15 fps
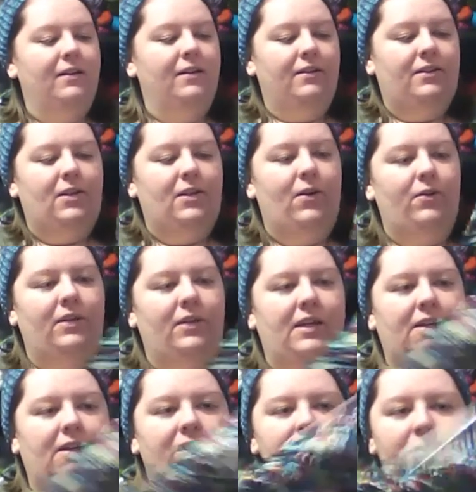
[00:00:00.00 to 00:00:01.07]
So
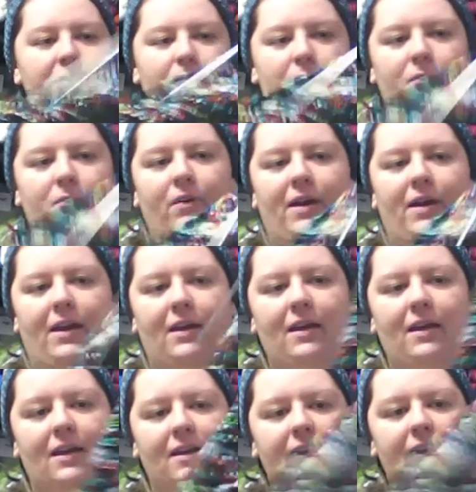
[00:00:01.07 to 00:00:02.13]
the Good Day Boomerang
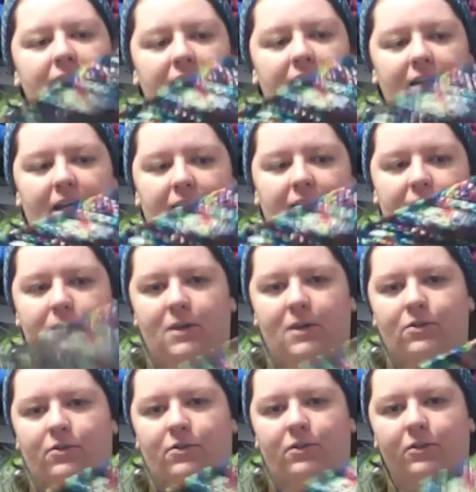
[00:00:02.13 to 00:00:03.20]
is an
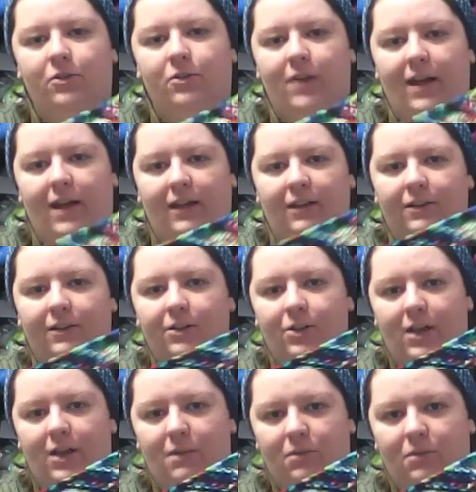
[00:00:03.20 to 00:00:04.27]
asymmetrical triangular
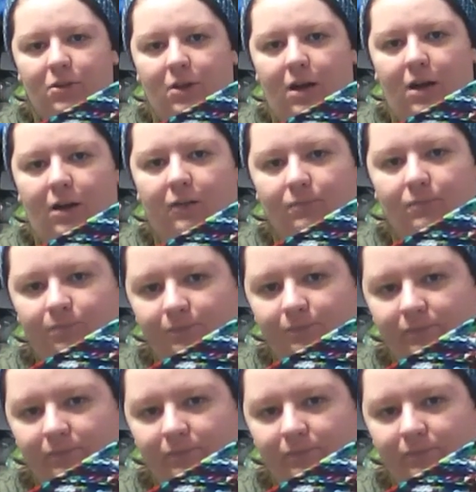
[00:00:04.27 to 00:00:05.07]
shaped shawl.